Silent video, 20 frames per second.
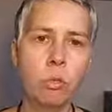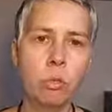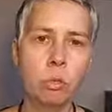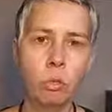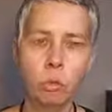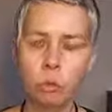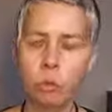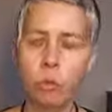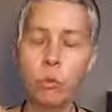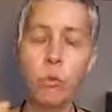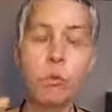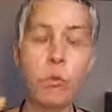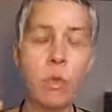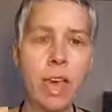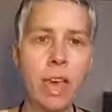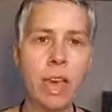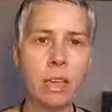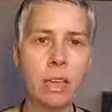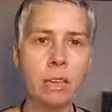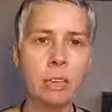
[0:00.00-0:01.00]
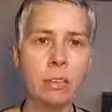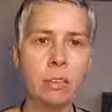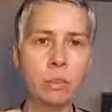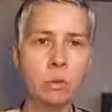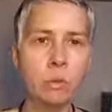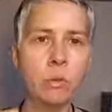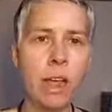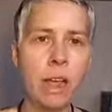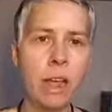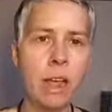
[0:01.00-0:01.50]
through that
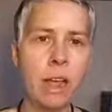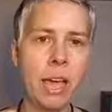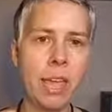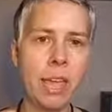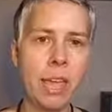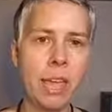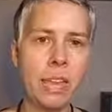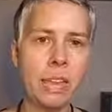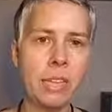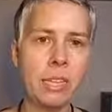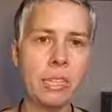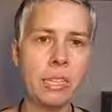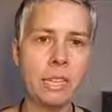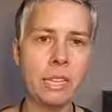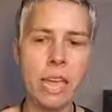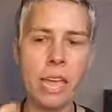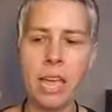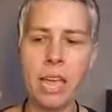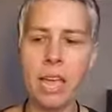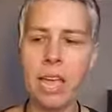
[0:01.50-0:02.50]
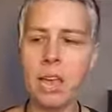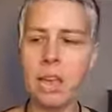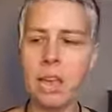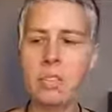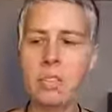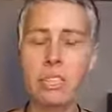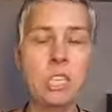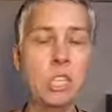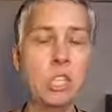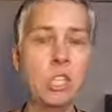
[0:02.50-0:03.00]
through that hiatus, and
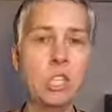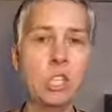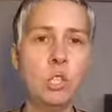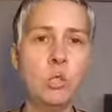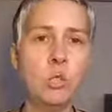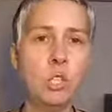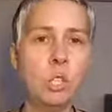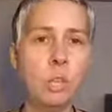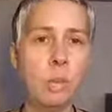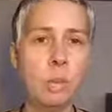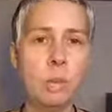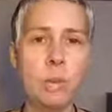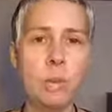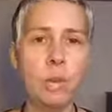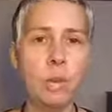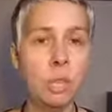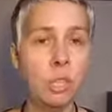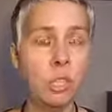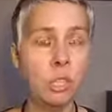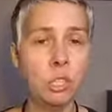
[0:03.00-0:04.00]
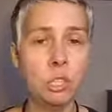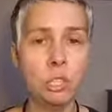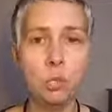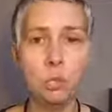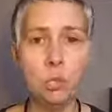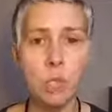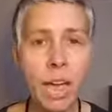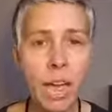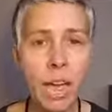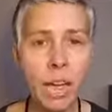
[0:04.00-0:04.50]
the tissues can begin to
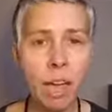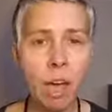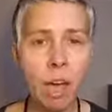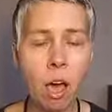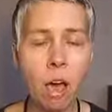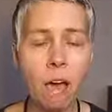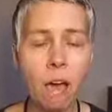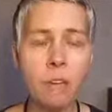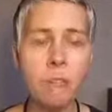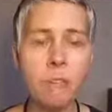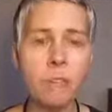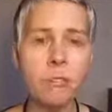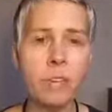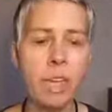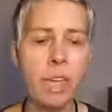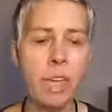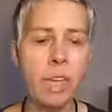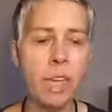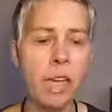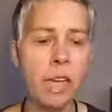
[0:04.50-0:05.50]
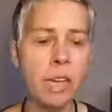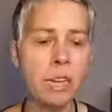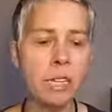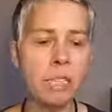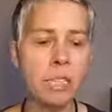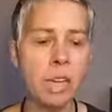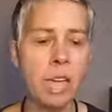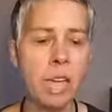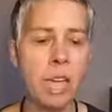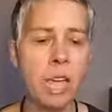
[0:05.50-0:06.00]
die off, and
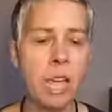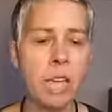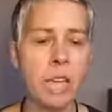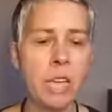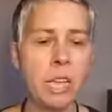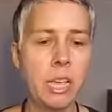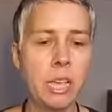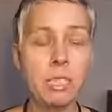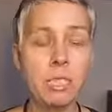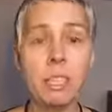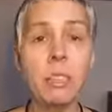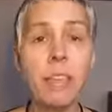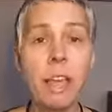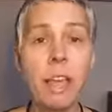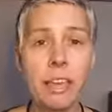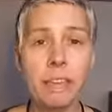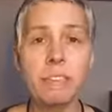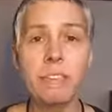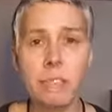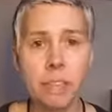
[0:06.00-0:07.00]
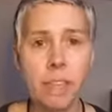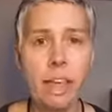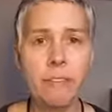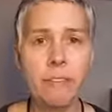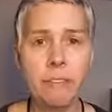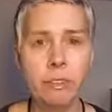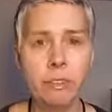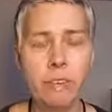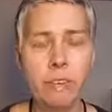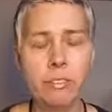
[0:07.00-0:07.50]
it's a it's a
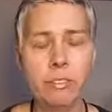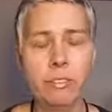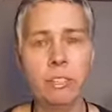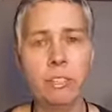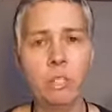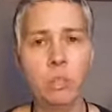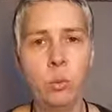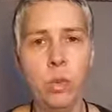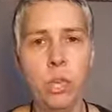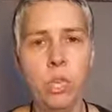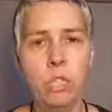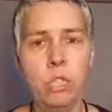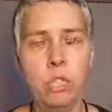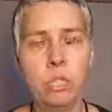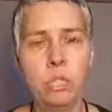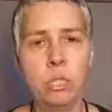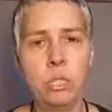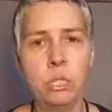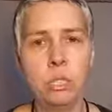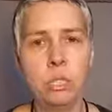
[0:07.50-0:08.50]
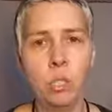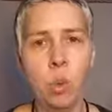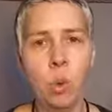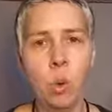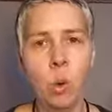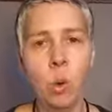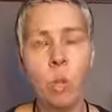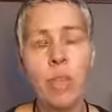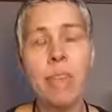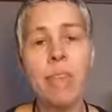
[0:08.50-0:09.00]
life or death situation.
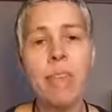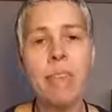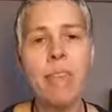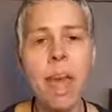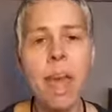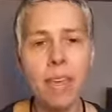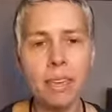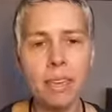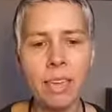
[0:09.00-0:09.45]
So in that